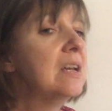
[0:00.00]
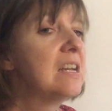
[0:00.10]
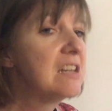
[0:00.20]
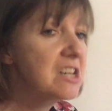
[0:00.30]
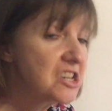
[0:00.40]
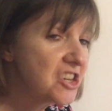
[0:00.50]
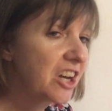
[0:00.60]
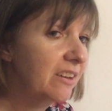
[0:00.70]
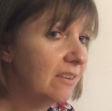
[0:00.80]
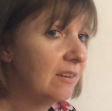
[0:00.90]
It
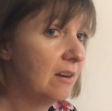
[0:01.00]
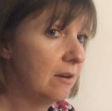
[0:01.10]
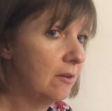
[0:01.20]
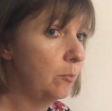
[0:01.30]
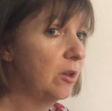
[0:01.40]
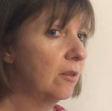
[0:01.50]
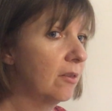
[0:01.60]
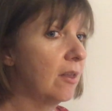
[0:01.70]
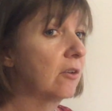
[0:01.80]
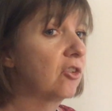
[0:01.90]
does tend to be the
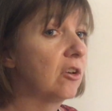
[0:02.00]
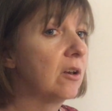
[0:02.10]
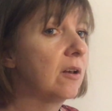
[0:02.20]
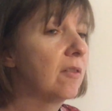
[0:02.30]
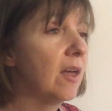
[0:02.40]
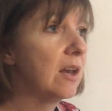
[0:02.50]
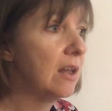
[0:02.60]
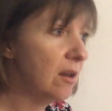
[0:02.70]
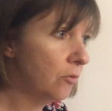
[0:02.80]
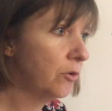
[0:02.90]
section that
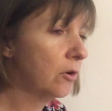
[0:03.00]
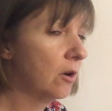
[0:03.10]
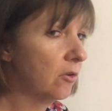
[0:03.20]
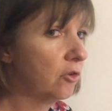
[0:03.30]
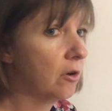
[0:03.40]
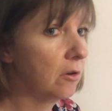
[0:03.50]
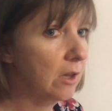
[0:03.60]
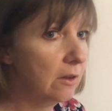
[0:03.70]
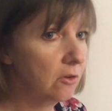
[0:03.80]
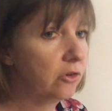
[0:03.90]
if you're going to struggle
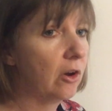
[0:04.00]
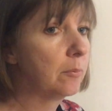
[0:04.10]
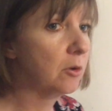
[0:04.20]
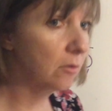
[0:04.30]
in this chapter,